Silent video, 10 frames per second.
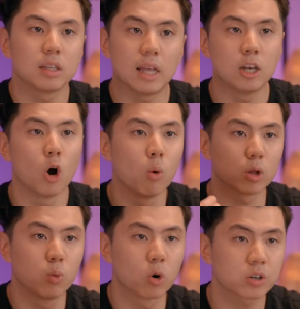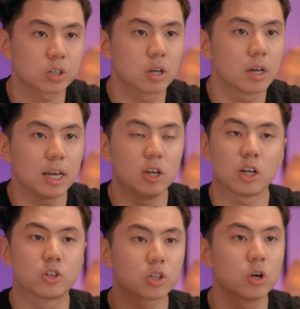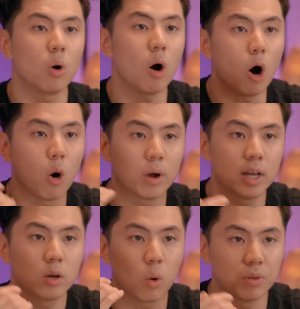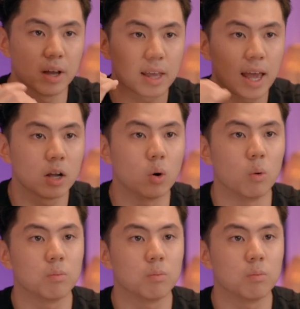They know what works. You can just go all in on that angle.